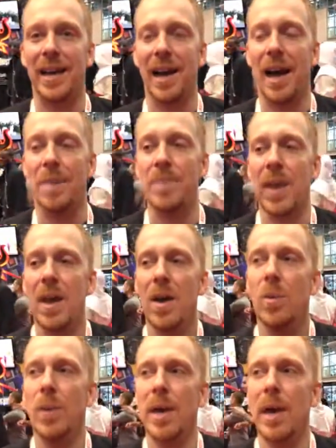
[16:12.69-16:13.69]

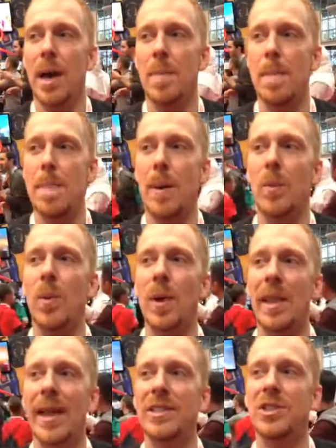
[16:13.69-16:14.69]
What
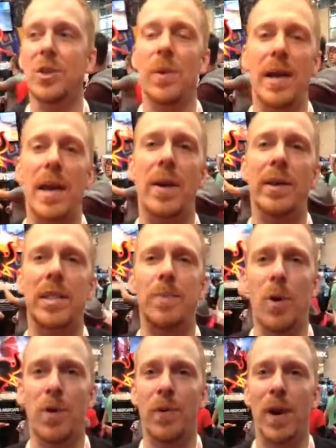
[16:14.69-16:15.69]
we like to do right now, and it's
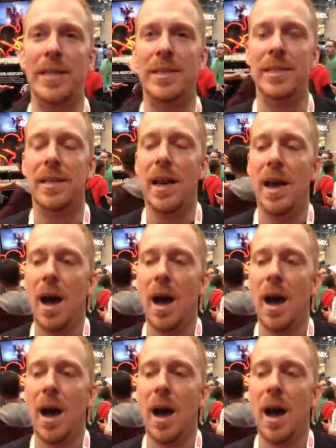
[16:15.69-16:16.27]
important for us, is,